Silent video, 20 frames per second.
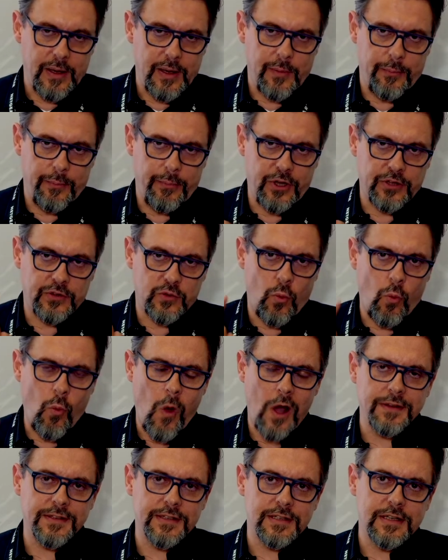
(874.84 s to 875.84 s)
But
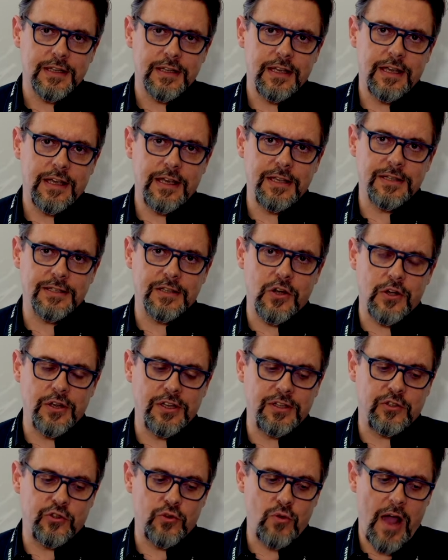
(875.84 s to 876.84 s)
what is
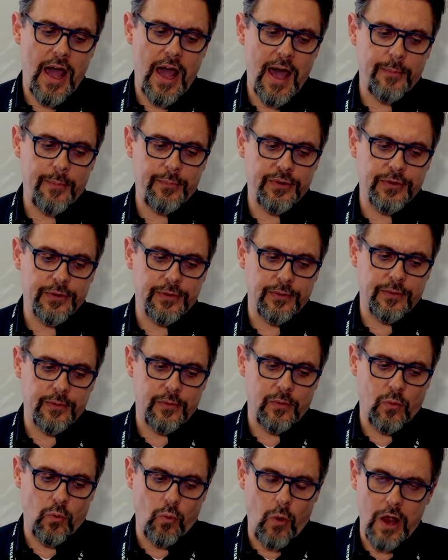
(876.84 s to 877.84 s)
going to happen?
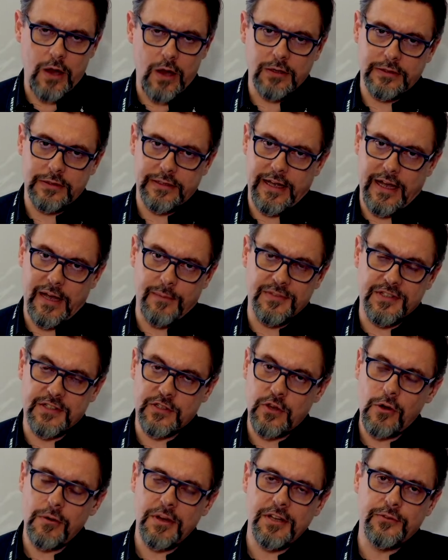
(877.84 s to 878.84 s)
Well, I'm
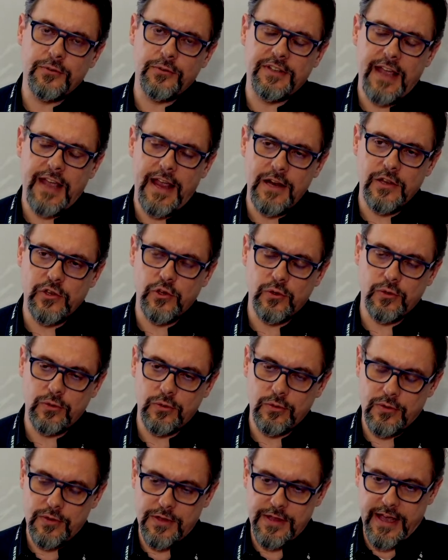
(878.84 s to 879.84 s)
sorry to tell
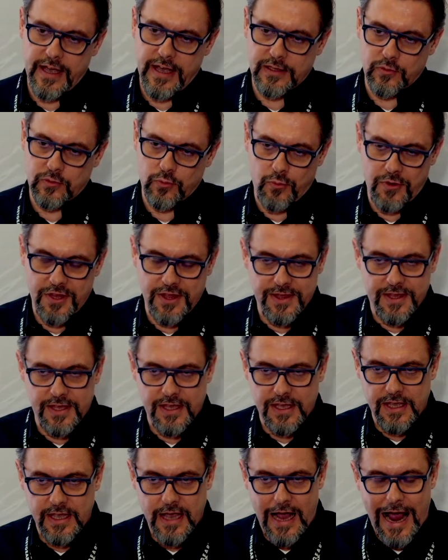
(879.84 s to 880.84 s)
you that with
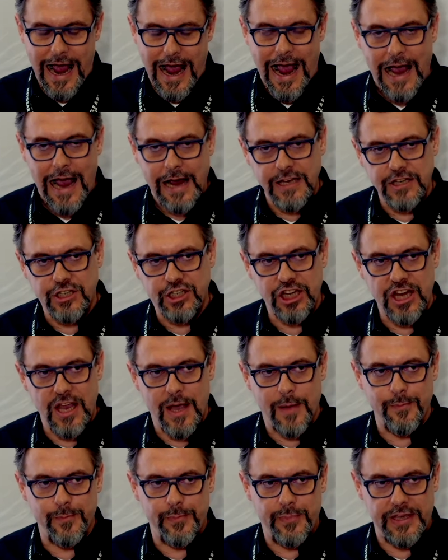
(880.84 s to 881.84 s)
the
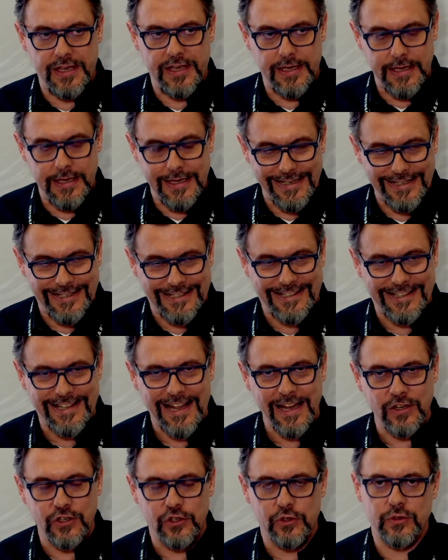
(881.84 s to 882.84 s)
IGMP
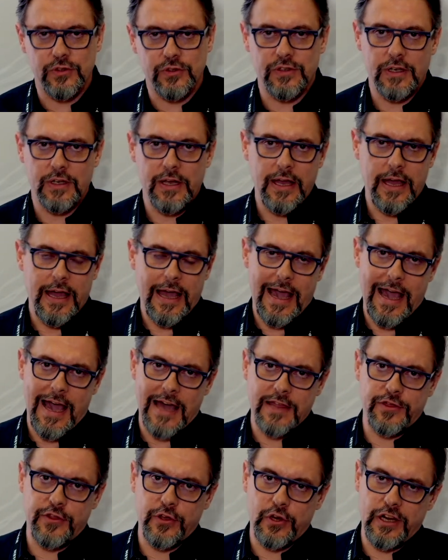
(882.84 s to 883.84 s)
standard
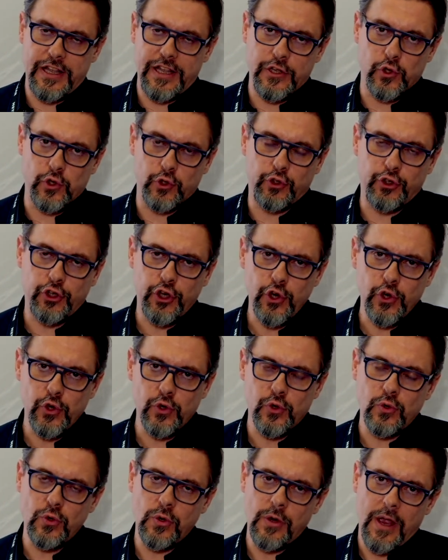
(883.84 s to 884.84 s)
at the layer
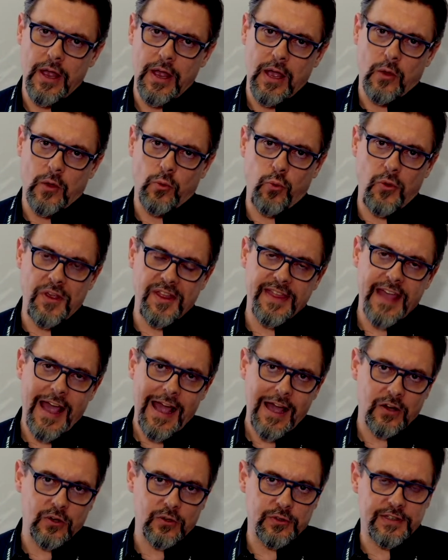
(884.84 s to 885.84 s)
2,
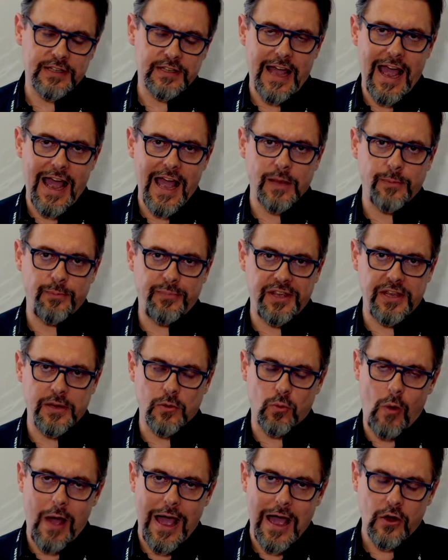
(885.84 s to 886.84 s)
without IP
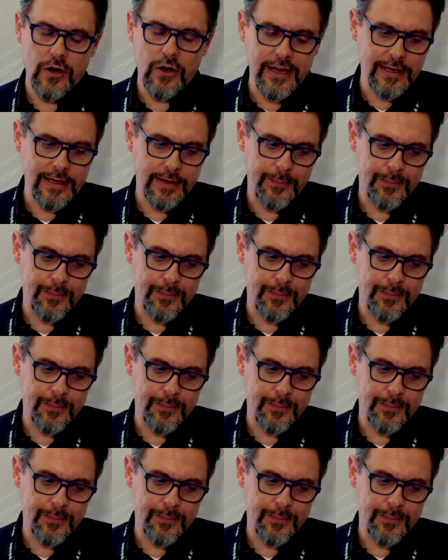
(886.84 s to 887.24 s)
routing,